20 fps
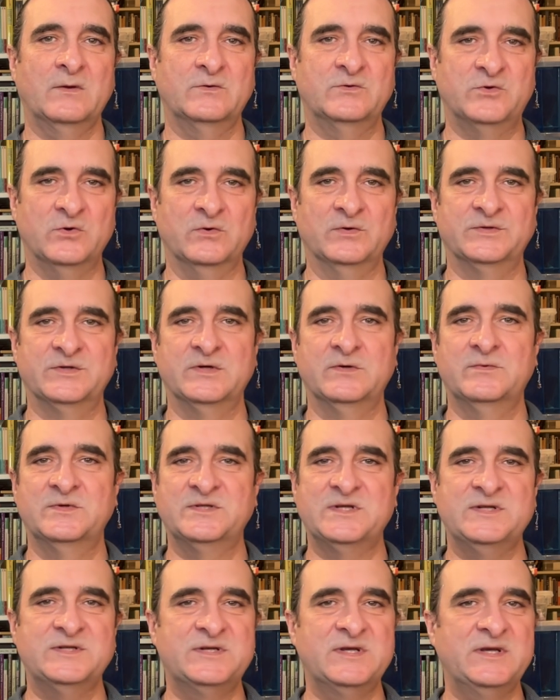Dorda
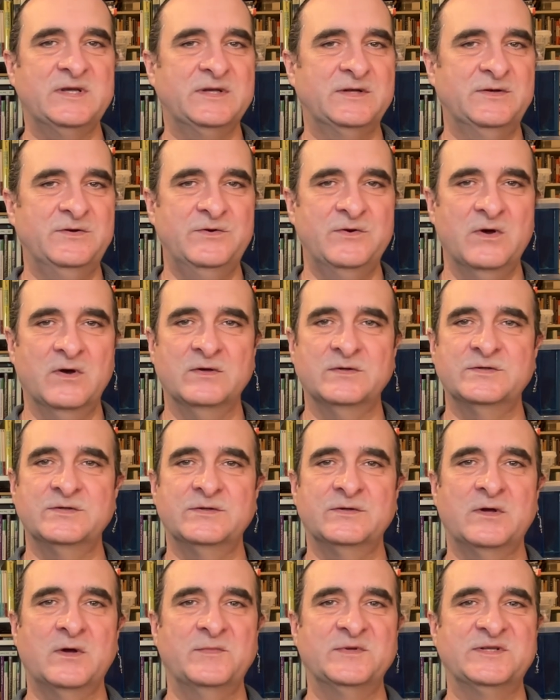was indeed not
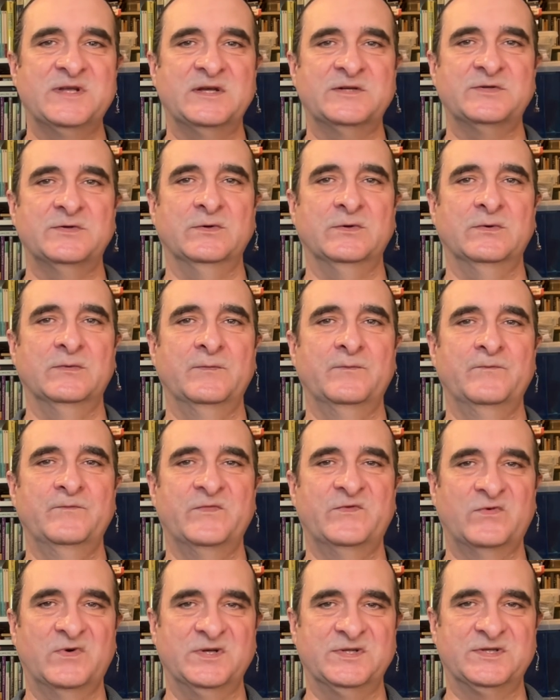homosexual,
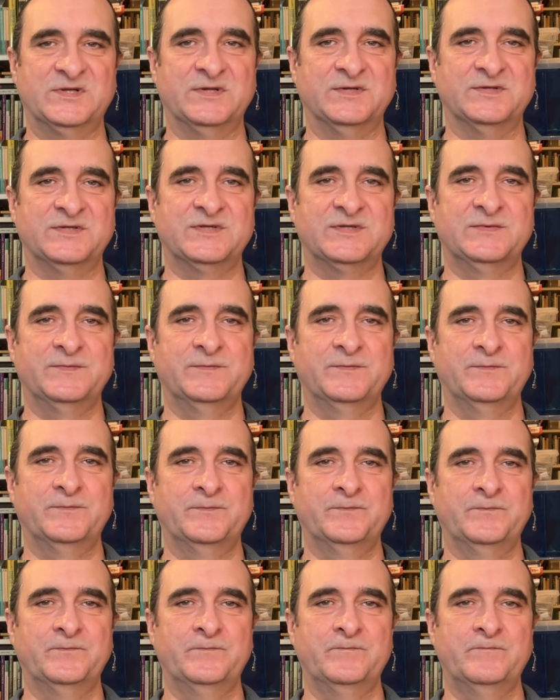for instance.
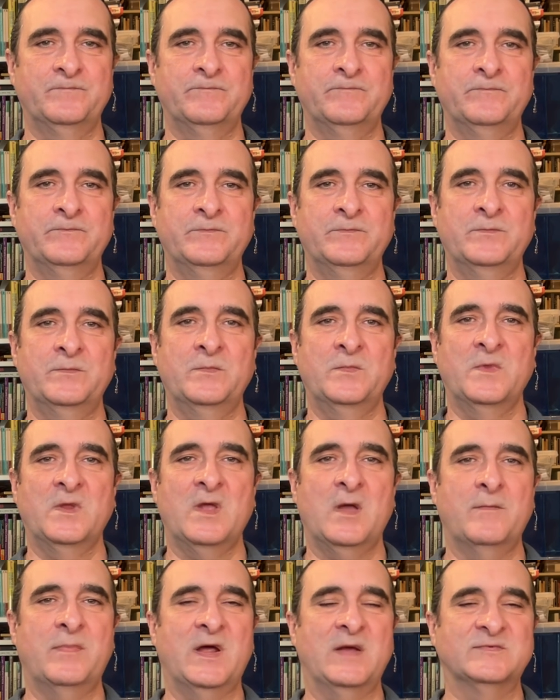
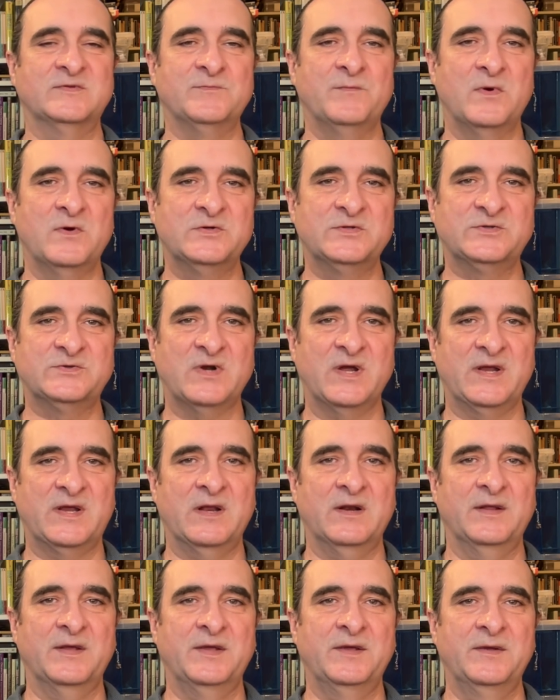And perhaps most
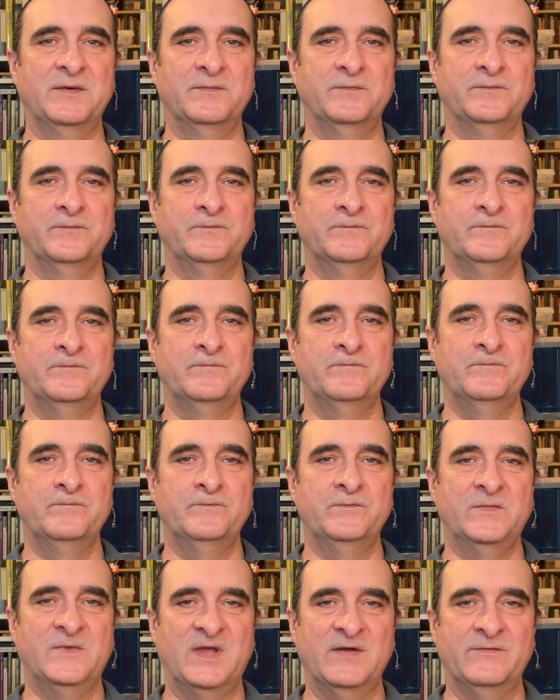strikingly,
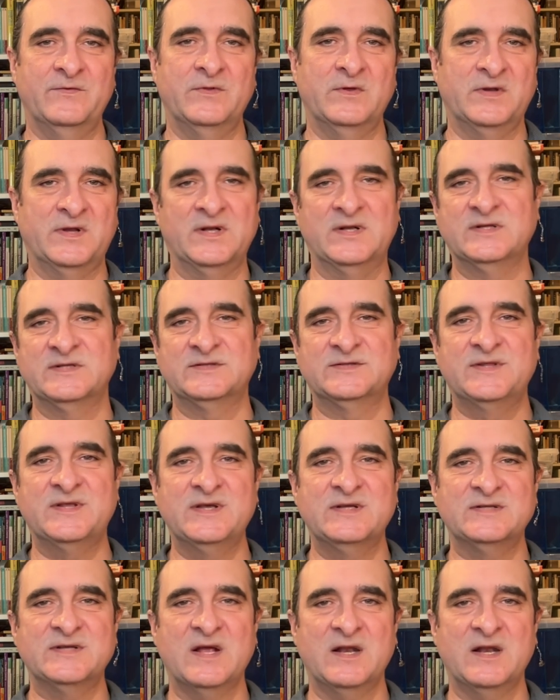given that it is this